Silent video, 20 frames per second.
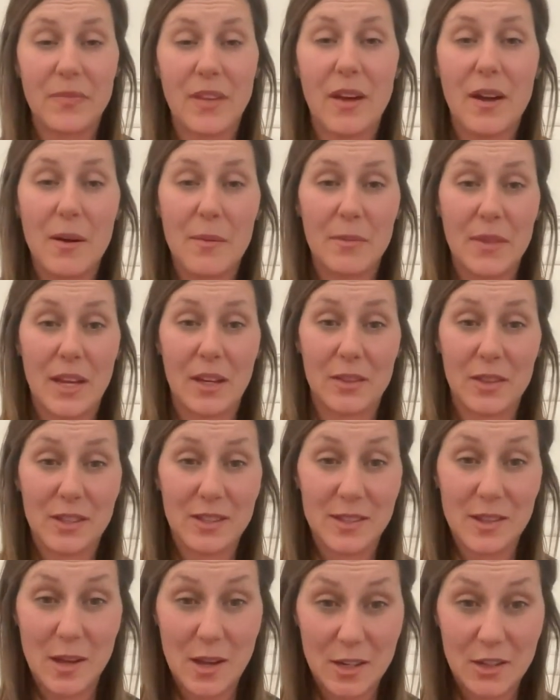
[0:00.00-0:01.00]
like the
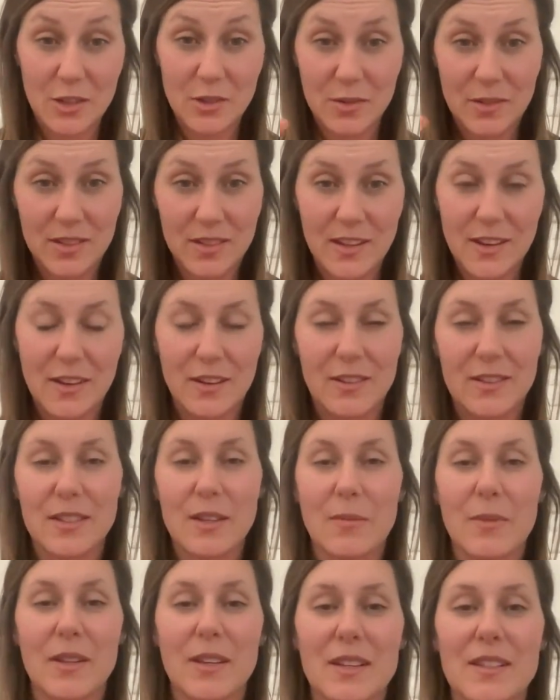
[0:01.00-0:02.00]
sludge you see on
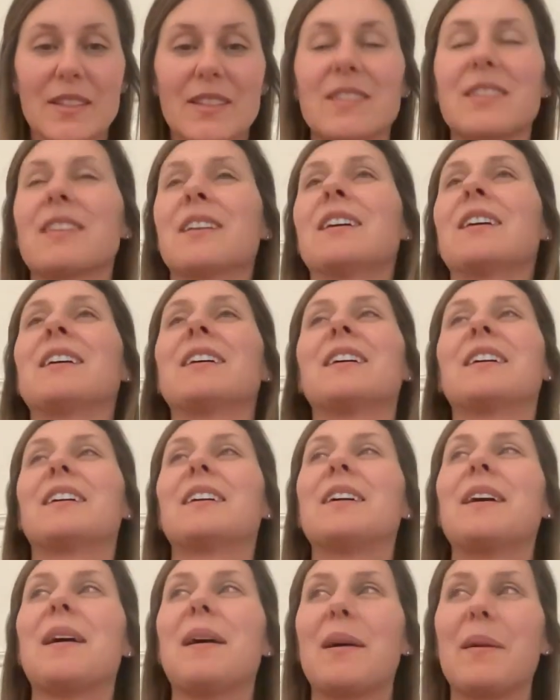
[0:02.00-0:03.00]
some of these
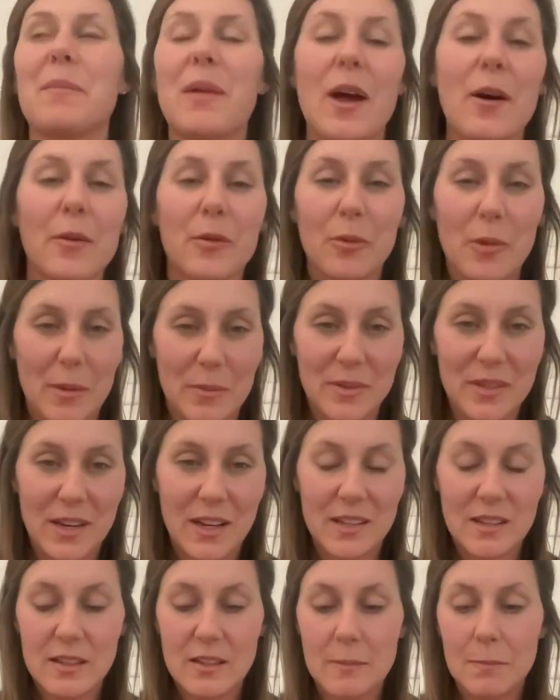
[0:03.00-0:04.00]
health
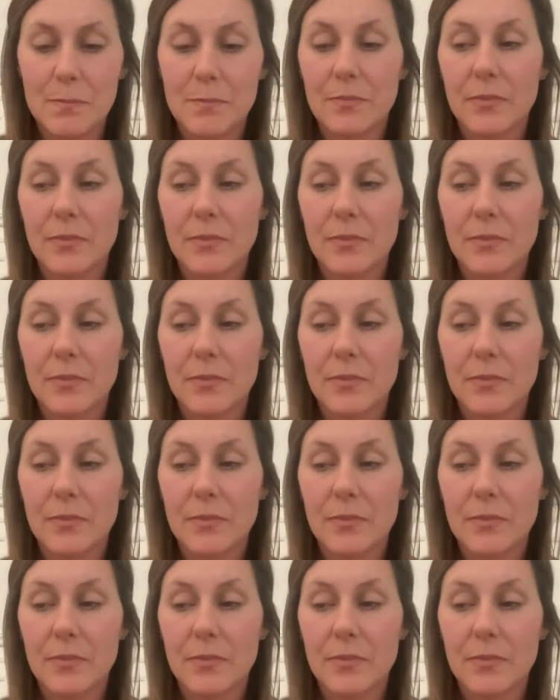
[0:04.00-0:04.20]
websites.